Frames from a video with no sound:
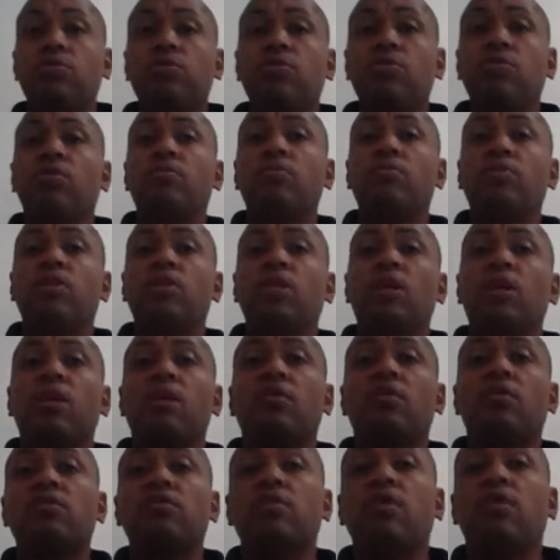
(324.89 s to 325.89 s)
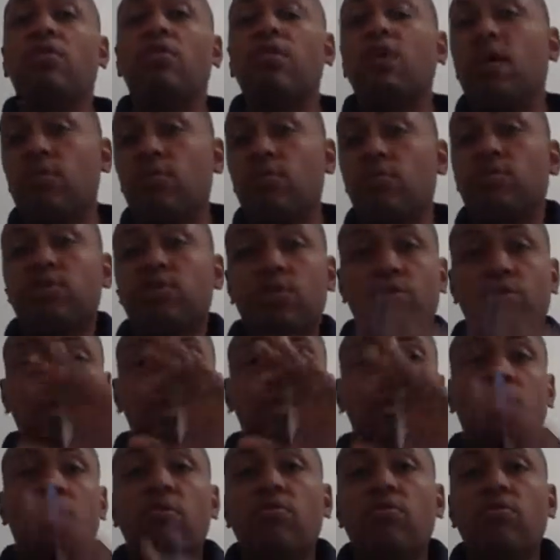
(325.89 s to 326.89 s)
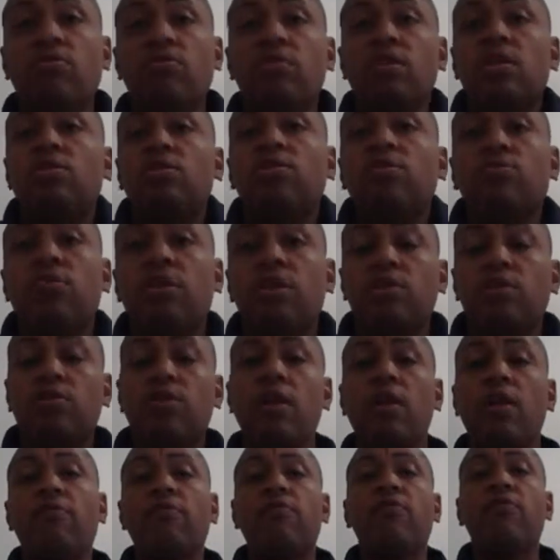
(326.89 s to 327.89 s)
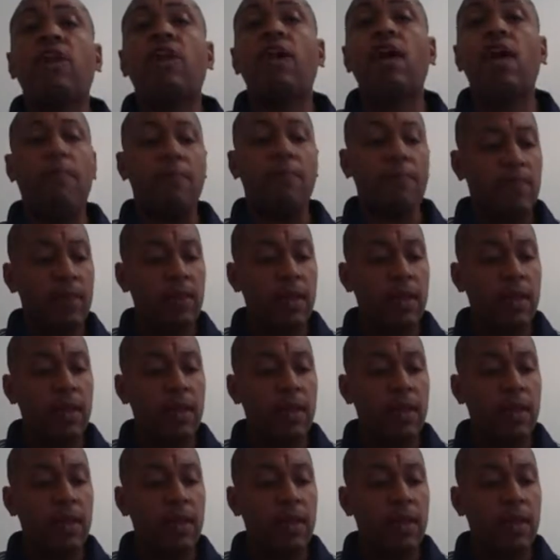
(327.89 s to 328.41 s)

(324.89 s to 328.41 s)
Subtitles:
You know what I'm saying? Because all you got to do is drink it. You don't need too much training for that.